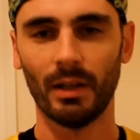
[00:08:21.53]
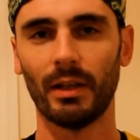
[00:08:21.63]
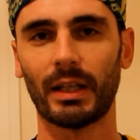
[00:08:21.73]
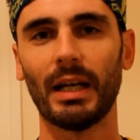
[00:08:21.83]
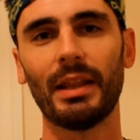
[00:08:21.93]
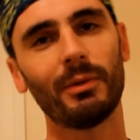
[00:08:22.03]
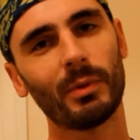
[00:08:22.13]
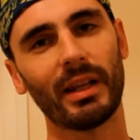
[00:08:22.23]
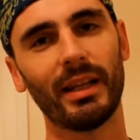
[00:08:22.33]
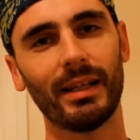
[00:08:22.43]
Okay, I think one
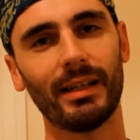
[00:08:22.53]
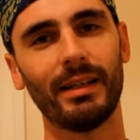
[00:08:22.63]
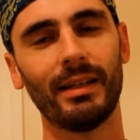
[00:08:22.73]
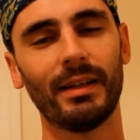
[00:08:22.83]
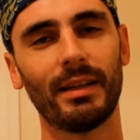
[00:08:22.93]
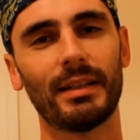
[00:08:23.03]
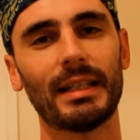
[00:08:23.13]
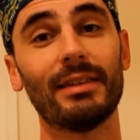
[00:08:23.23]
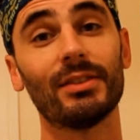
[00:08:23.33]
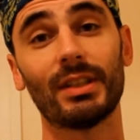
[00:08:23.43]
of the
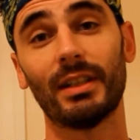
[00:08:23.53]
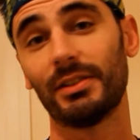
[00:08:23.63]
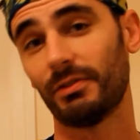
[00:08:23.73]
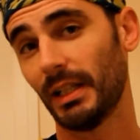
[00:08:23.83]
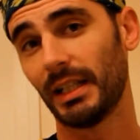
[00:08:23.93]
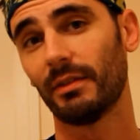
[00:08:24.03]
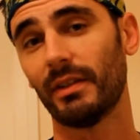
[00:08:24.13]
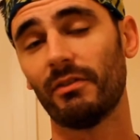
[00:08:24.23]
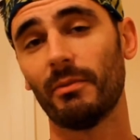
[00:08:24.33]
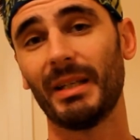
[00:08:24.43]
downsides really of it
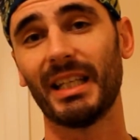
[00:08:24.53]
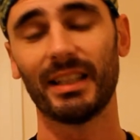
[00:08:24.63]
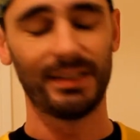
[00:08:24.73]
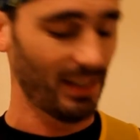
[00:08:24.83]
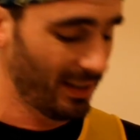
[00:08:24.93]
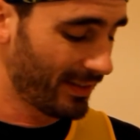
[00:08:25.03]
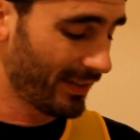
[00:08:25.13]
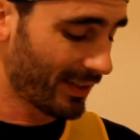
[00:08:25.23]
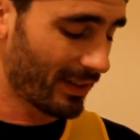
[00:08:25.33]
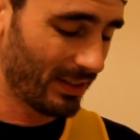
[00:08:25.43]
for me is the
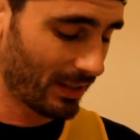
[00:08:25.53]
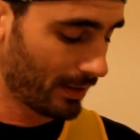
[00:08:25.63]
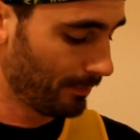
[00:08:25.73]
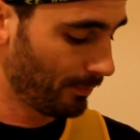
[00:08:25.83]
sizing.